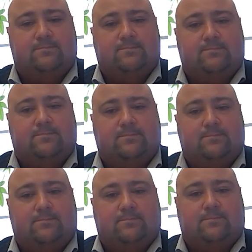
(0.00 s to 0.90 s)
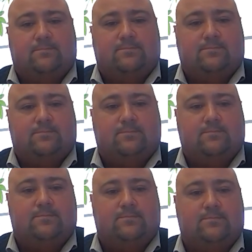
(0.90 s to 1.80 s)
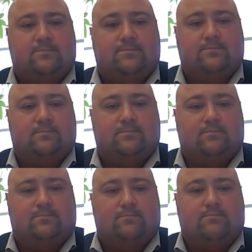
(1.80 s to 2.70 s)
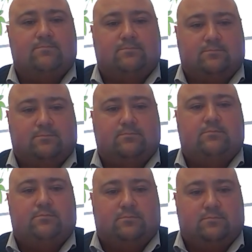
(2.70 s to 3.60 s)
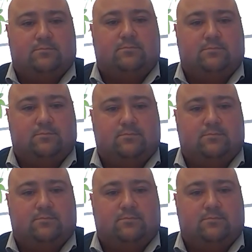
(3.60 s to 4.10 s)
(silent)